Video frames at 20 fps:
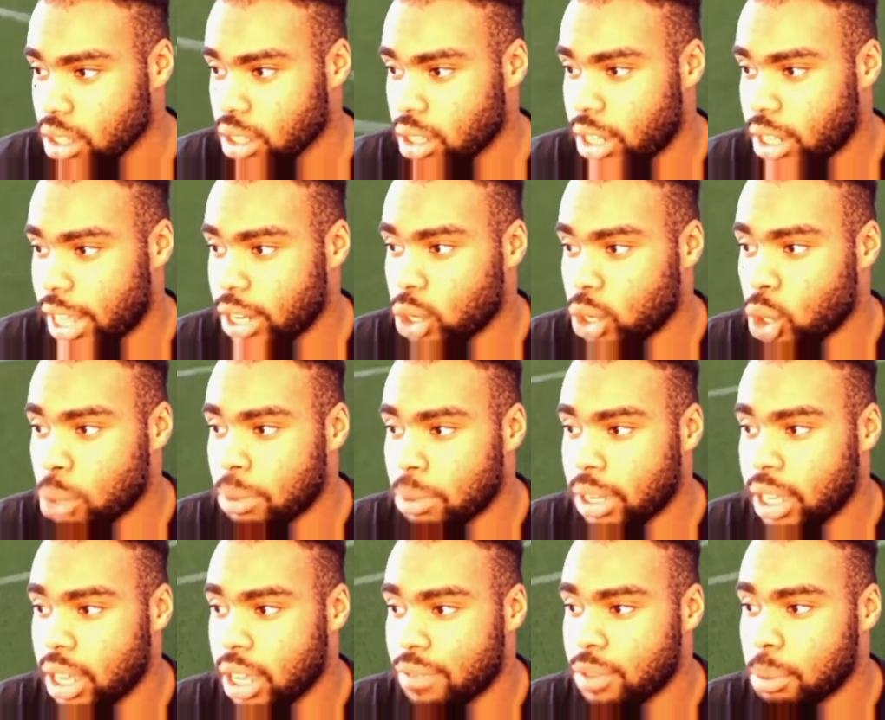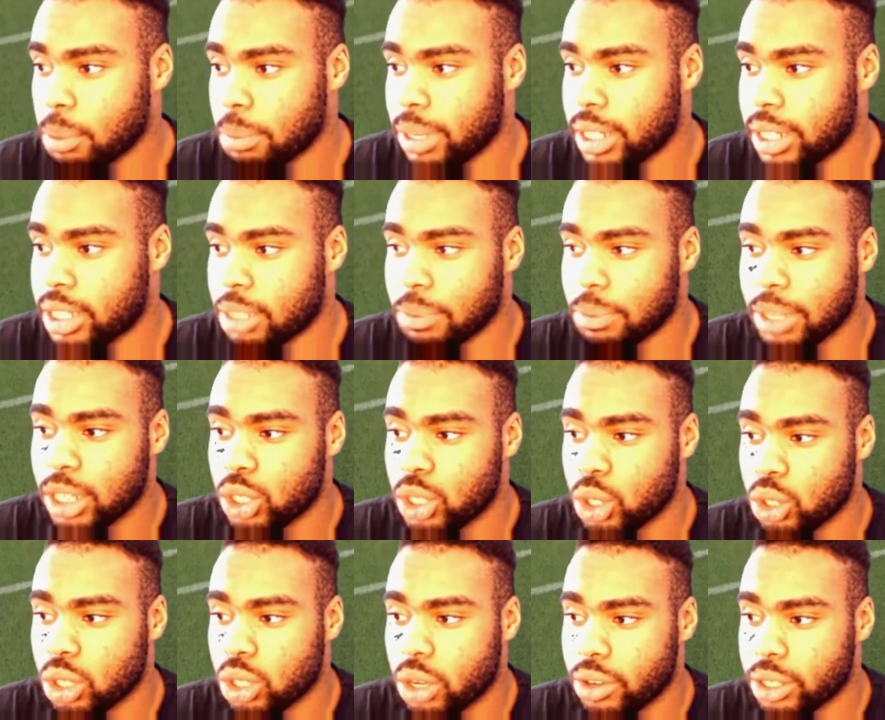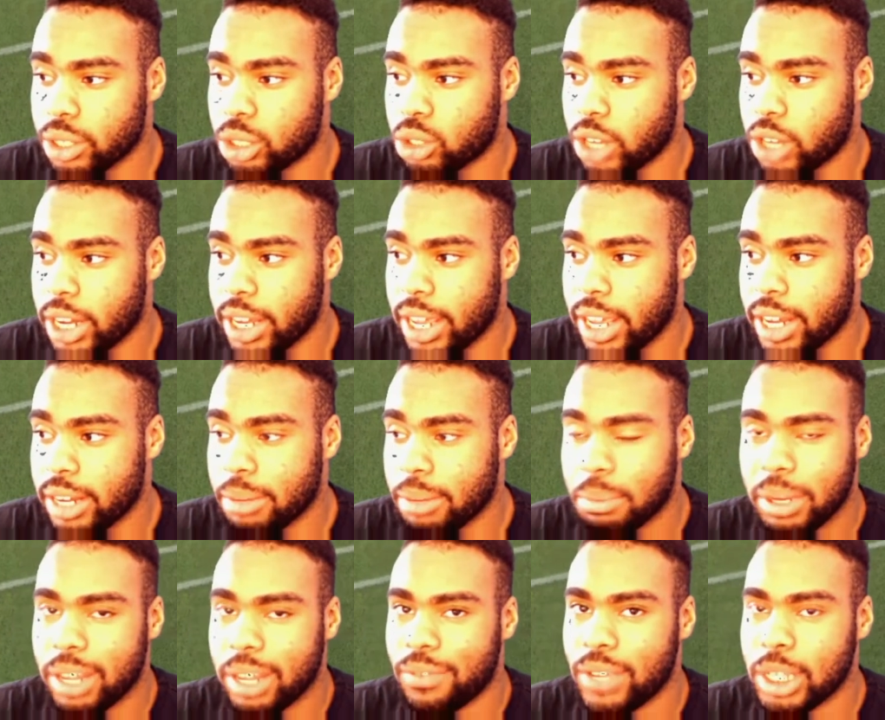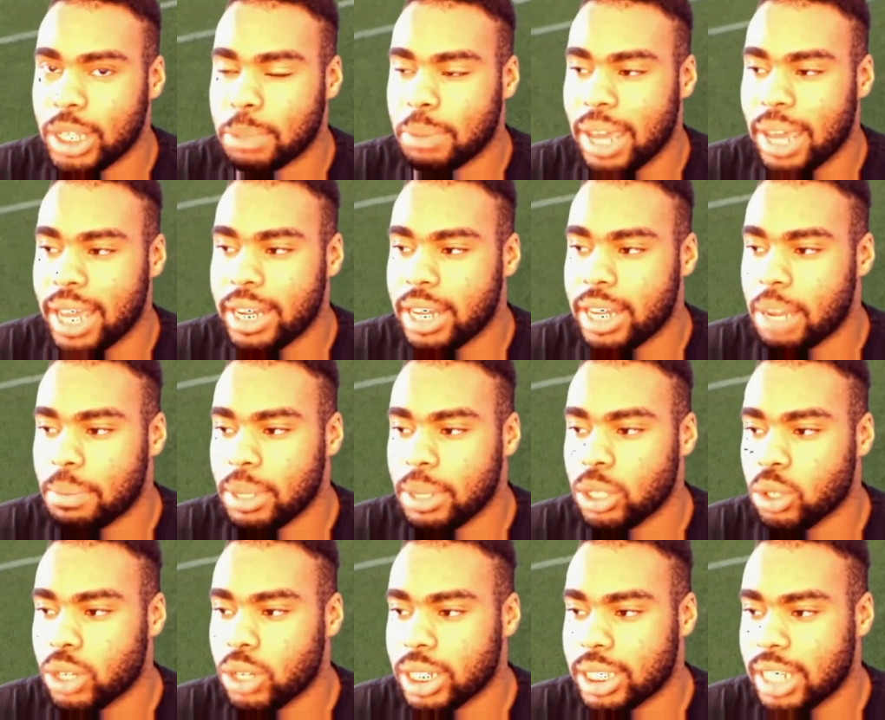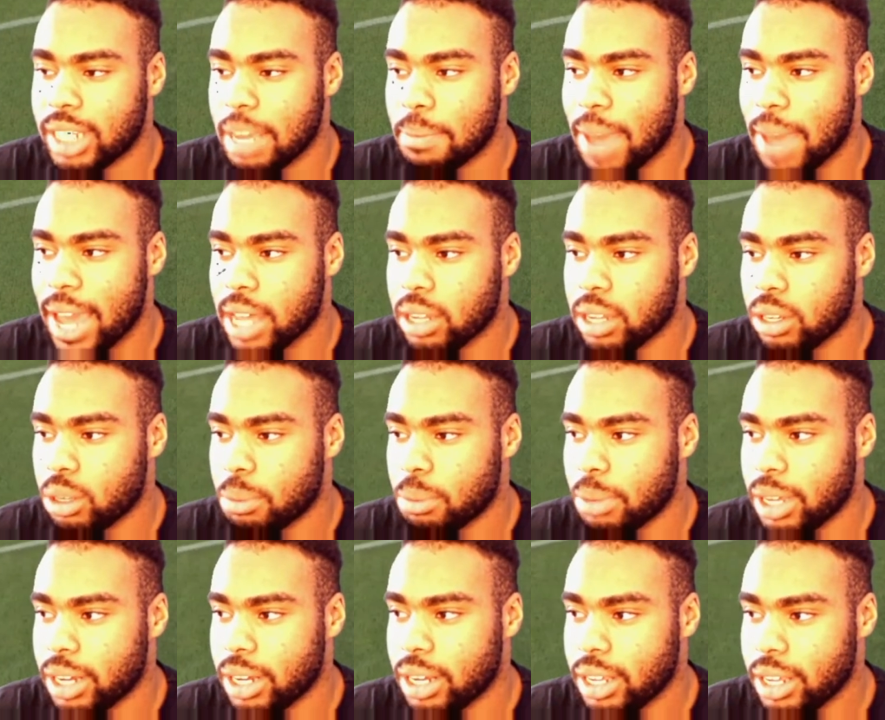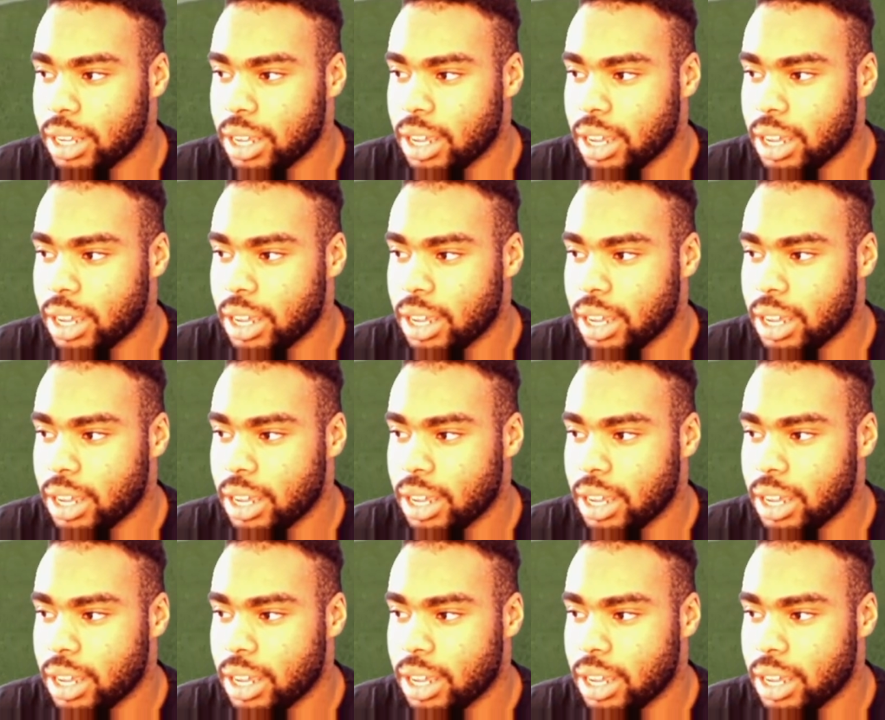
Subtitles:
Like normally if you blitz him, he's just going straight in. But if he's manned up, he's going to stay back a little bit.